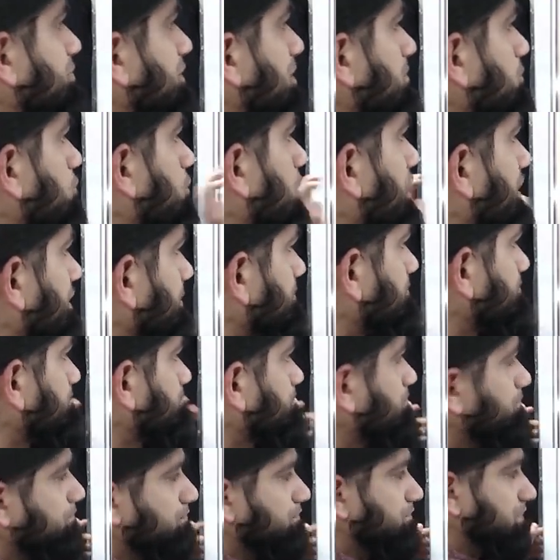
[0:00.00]
number 1.
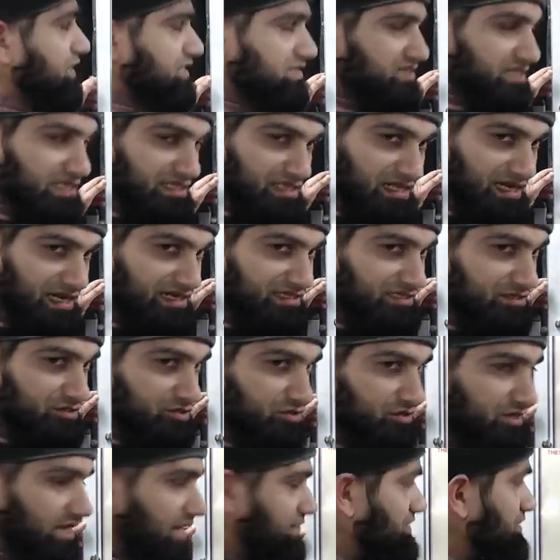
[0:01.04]
Let's say the letters
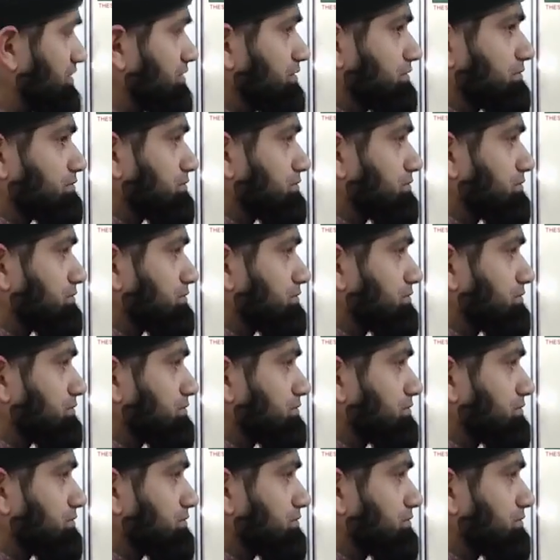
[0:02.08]
together.